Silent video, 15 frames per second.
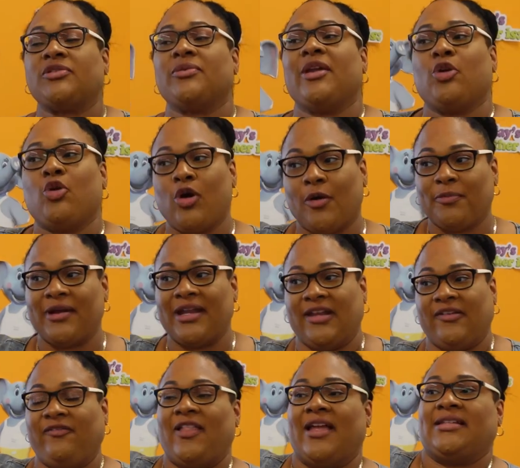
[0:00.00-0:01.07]

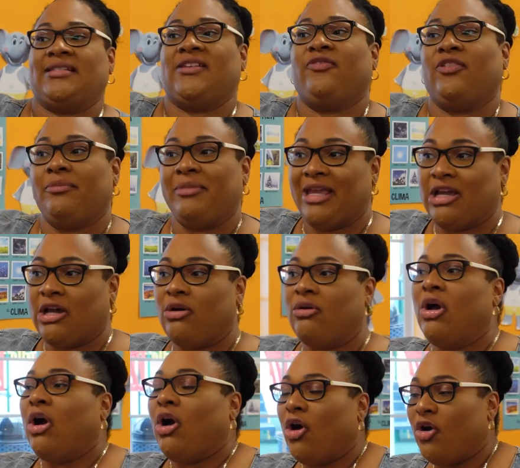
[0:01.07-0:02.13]
incorporated Flexi Flamingo
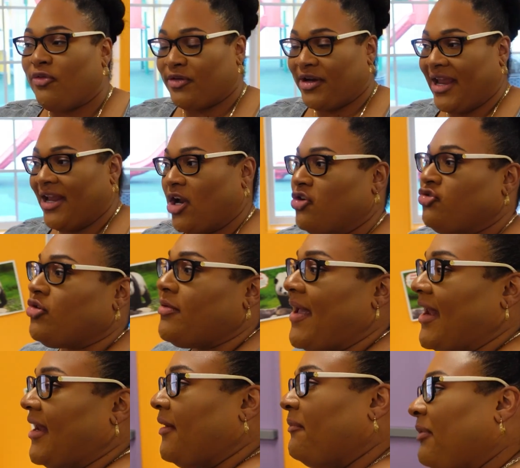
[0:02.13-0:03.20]
over in our
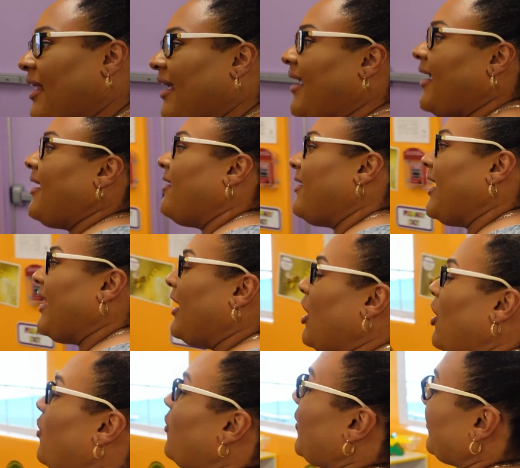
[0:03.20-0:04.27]
dramatic play area
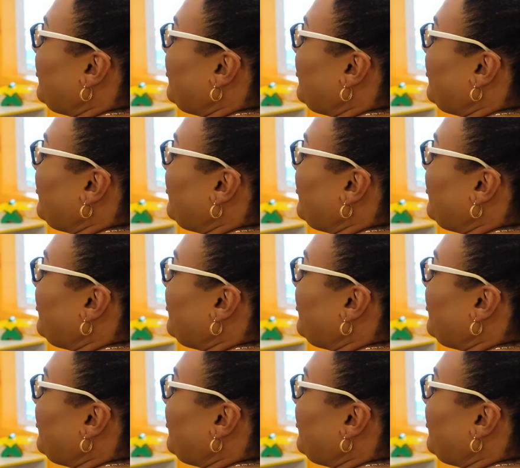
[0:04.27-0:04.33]
where the